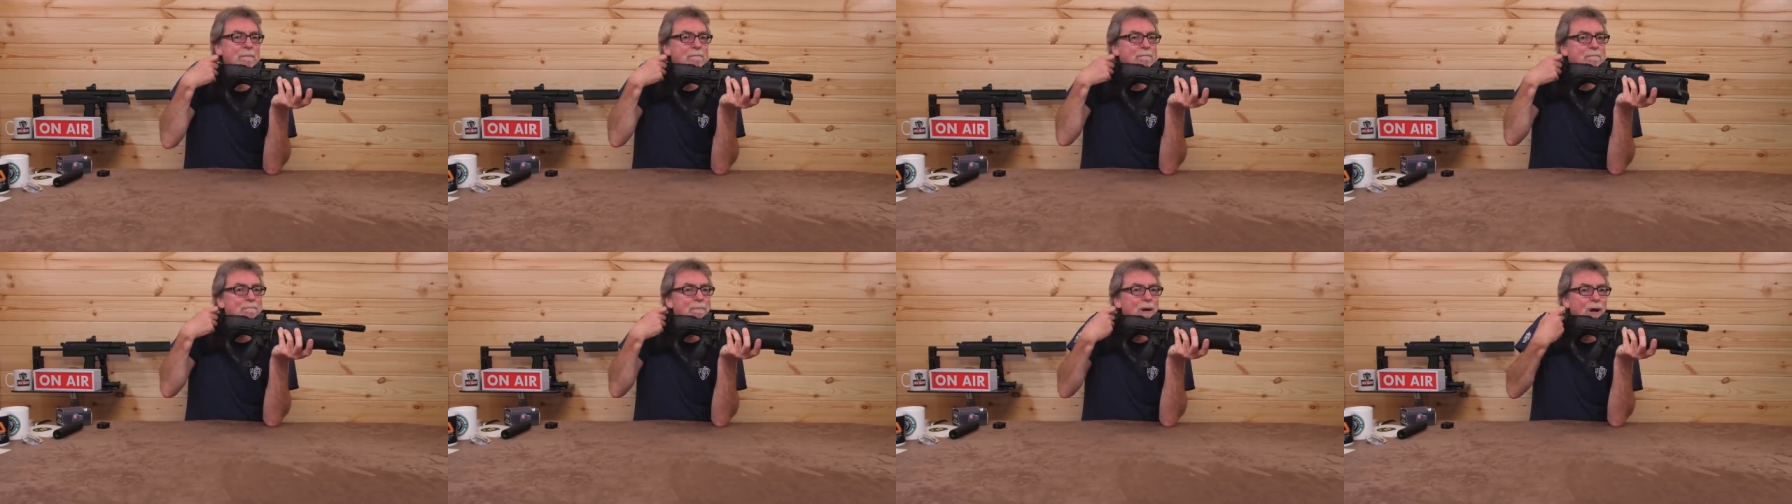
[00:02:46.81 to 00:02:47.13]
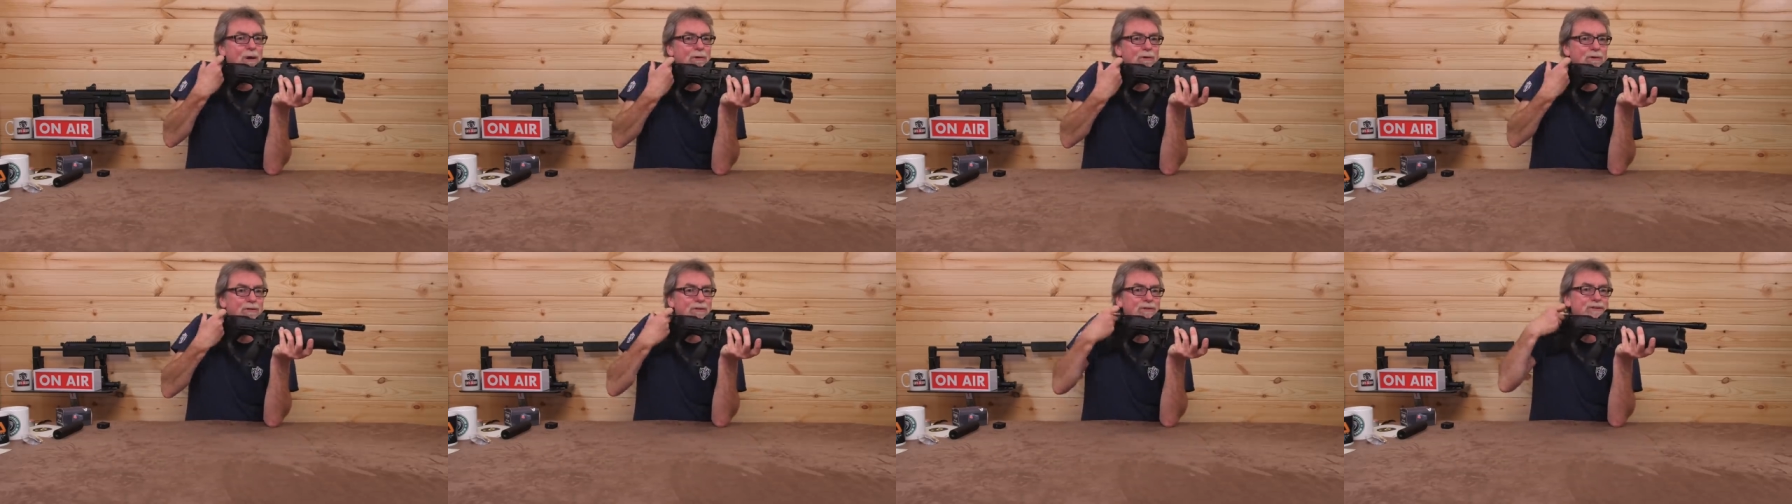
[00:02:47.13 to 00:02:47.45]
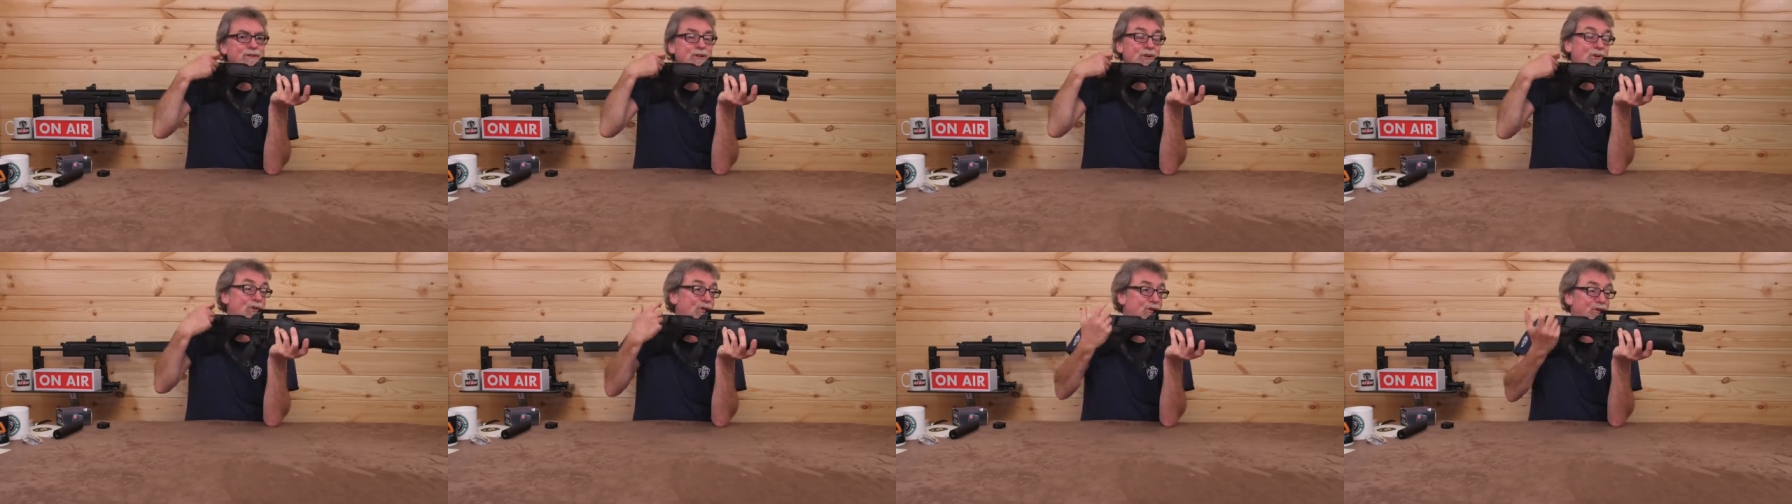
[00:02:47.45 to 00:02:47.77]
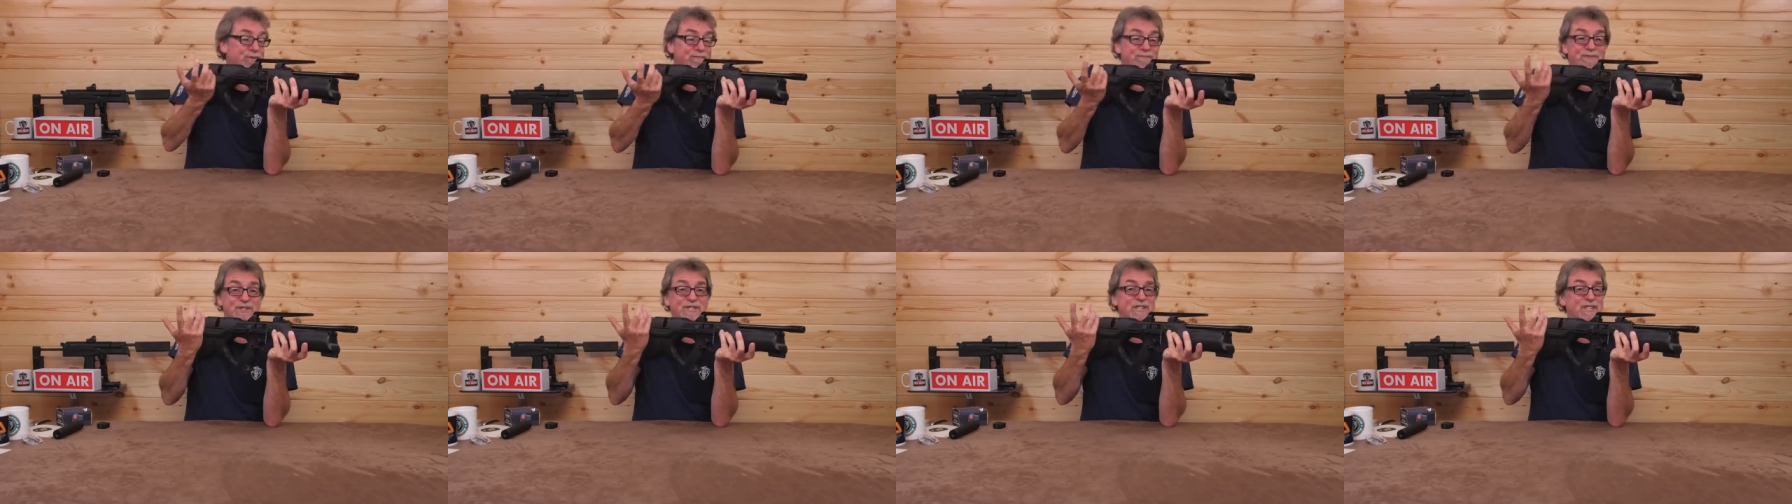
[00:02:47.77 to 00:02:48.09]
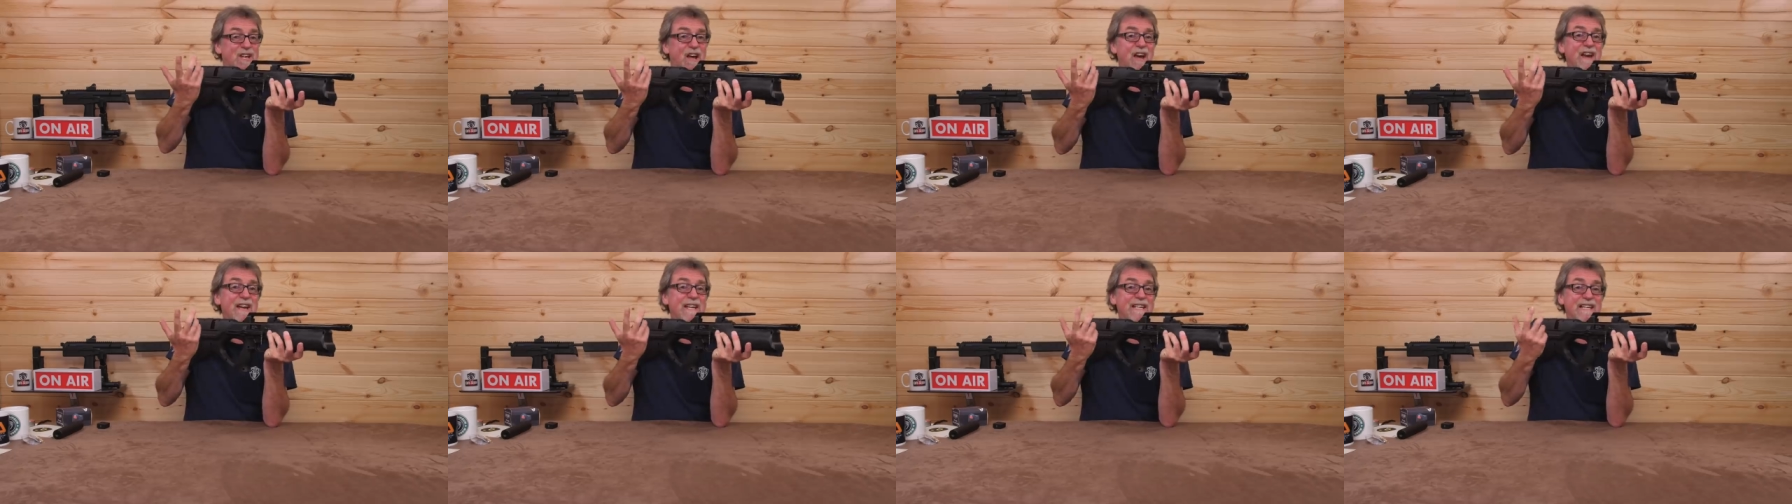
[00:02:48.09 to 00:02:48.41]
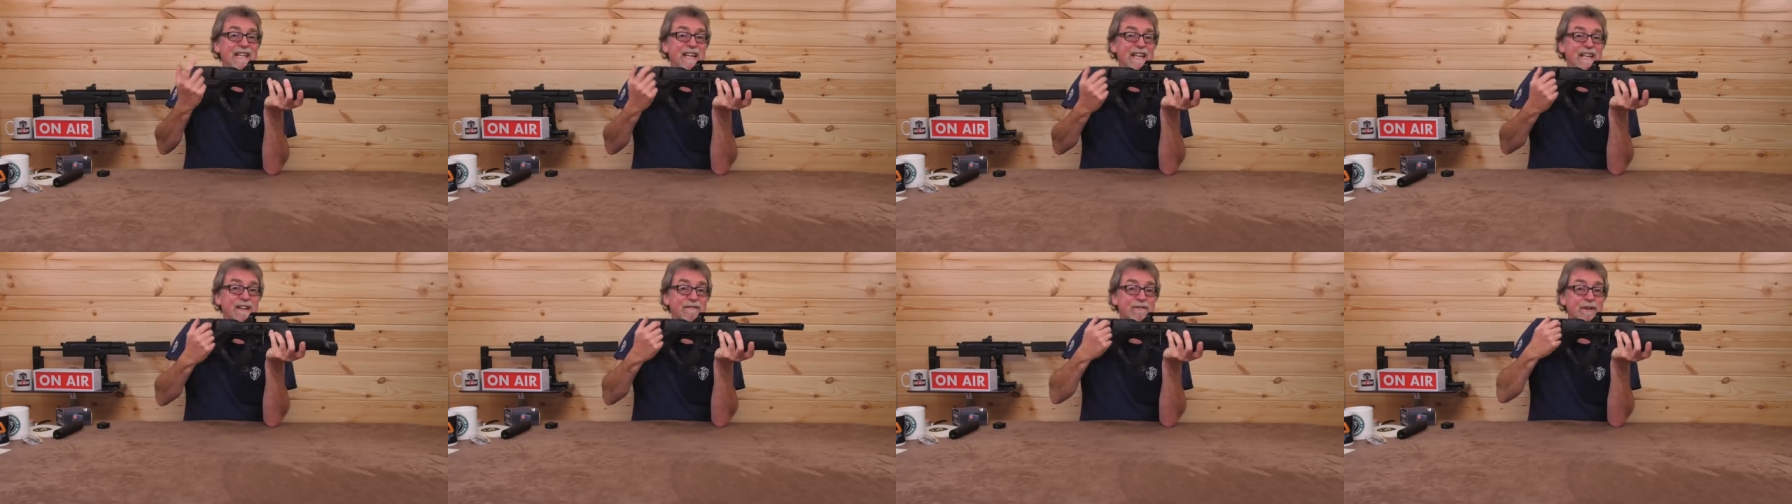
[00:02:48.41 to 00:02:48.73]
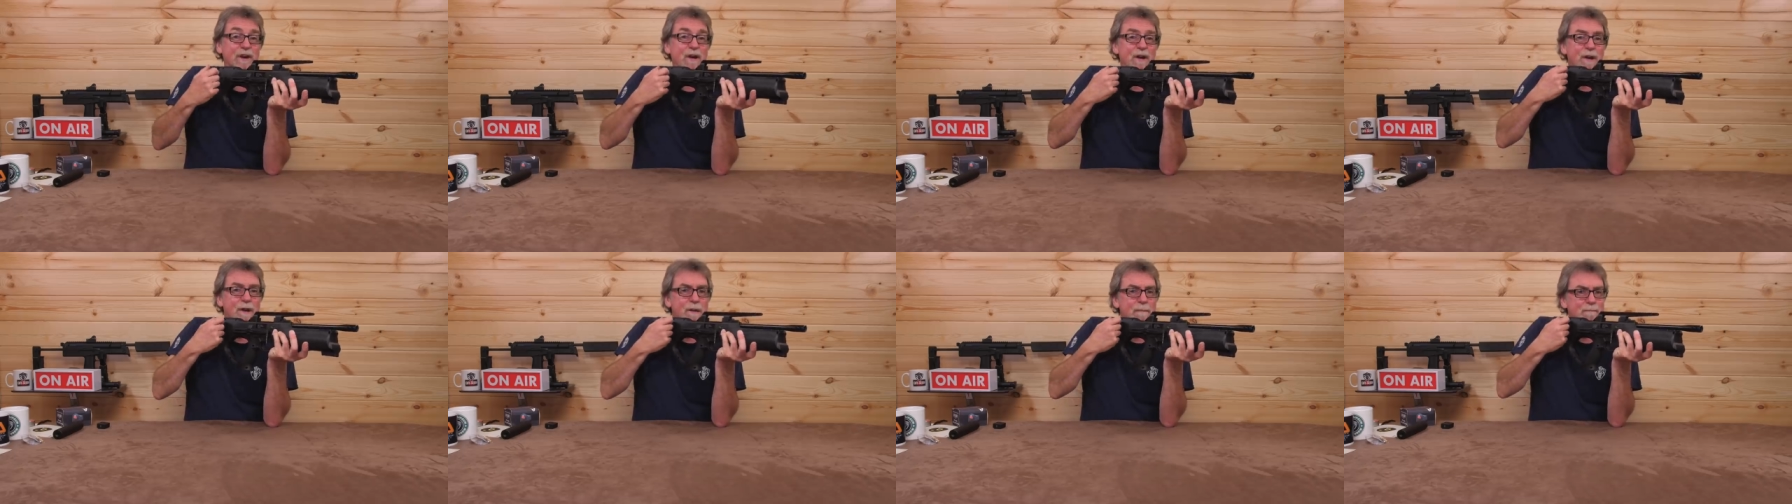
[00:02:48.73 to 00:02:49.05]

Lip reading: bolt or side lever